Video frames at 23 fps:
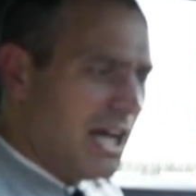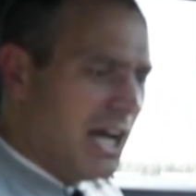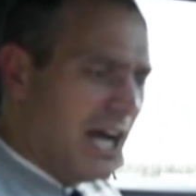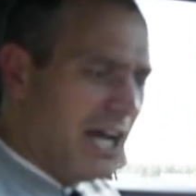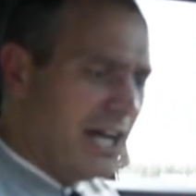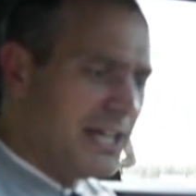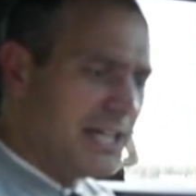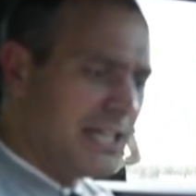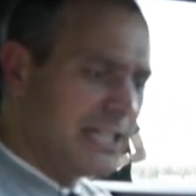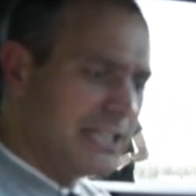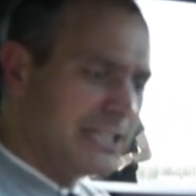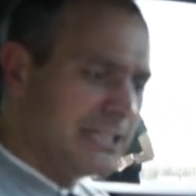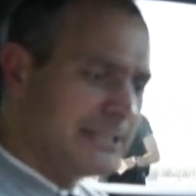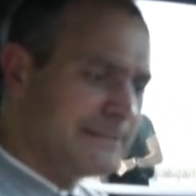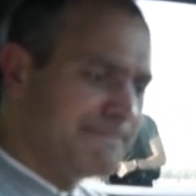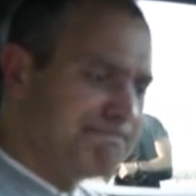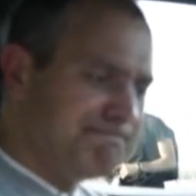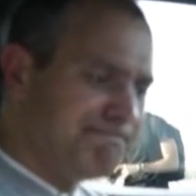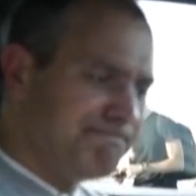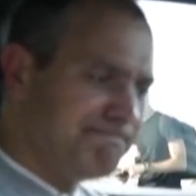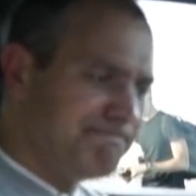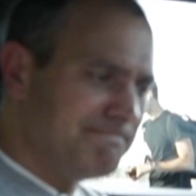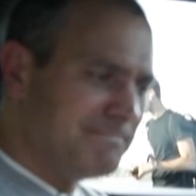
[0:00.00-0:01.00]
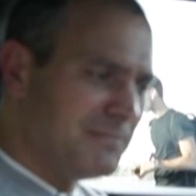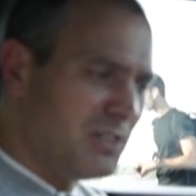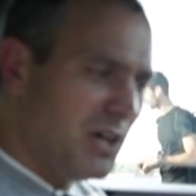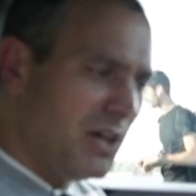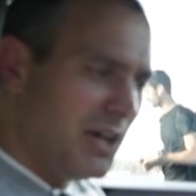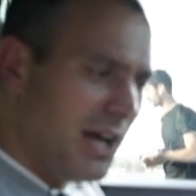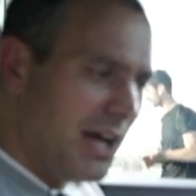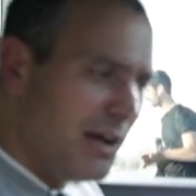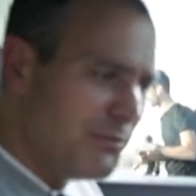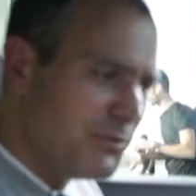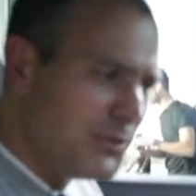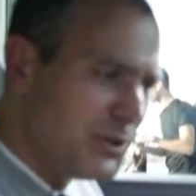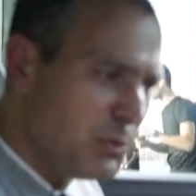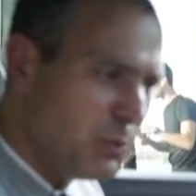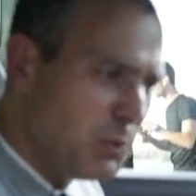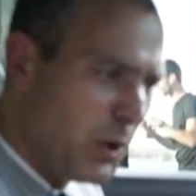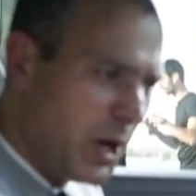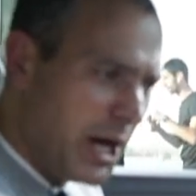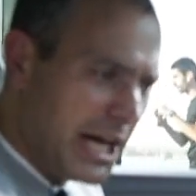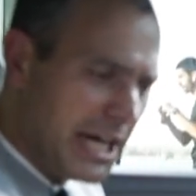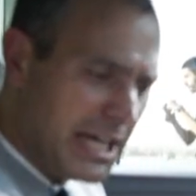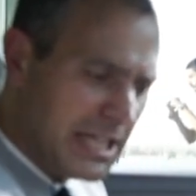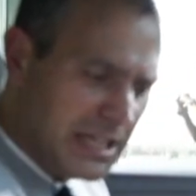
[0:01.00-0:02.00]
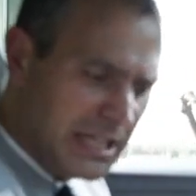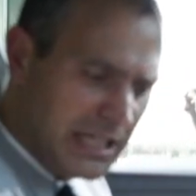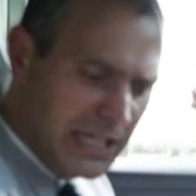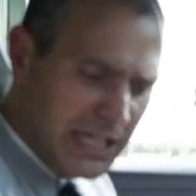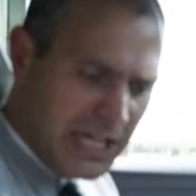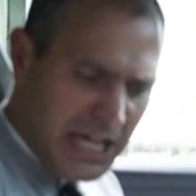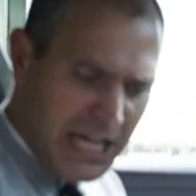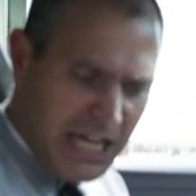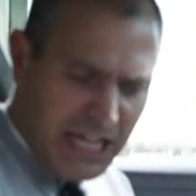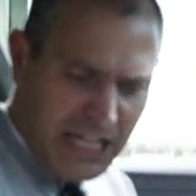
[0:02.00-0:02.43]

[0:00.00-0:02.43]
I love the way the